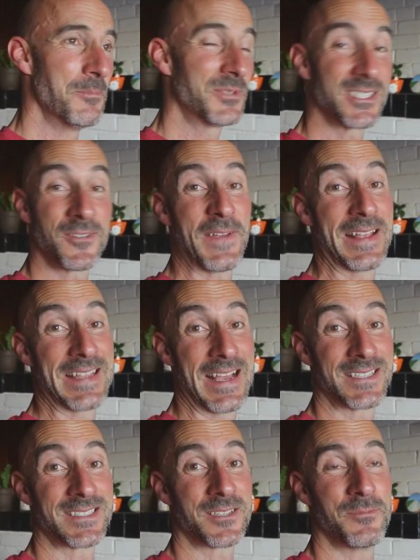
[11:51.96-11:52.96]
Just a
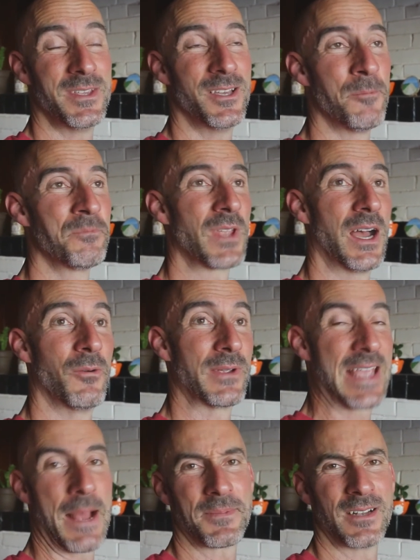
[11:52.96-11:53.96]
fantastic meal.
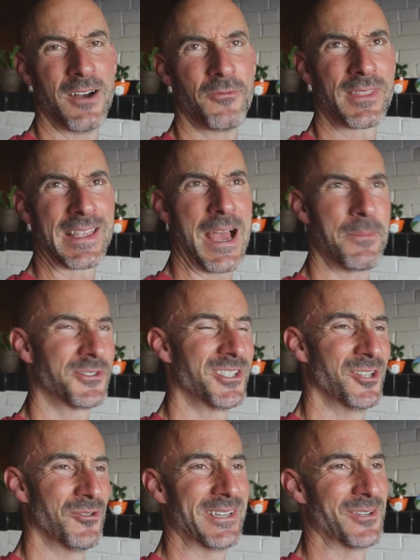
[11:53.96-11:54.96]
We capped it off with a
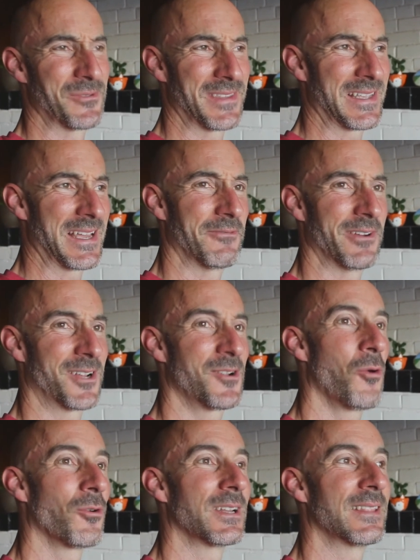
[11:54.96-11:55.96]
cappuccino. I don't think I
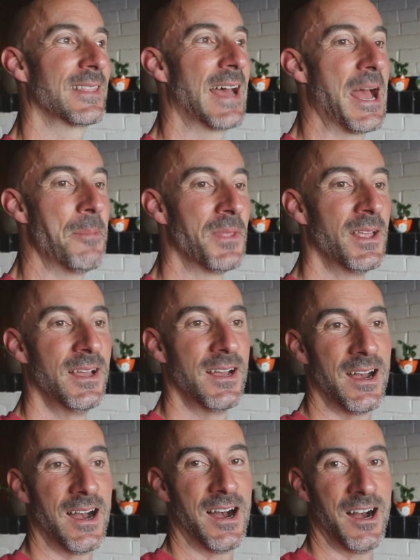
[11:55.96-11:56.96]
recorded that.
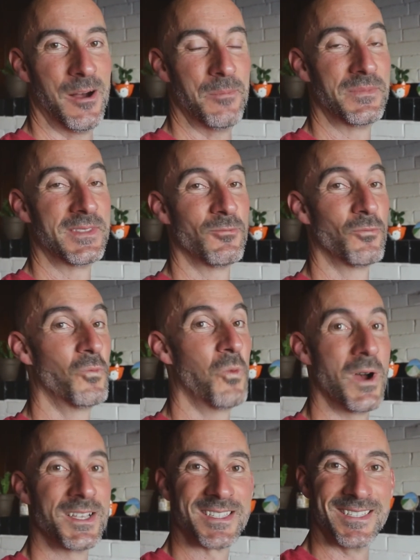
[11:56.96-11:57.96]

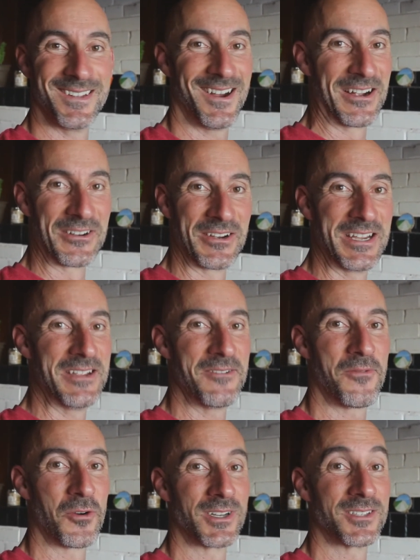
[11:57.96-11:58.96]
Wasn't
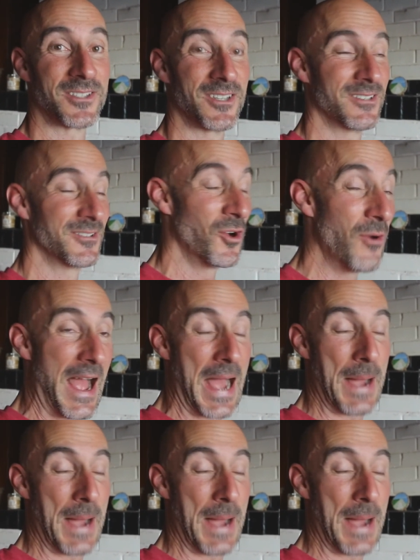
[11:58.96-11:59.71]
hungry for dessert, no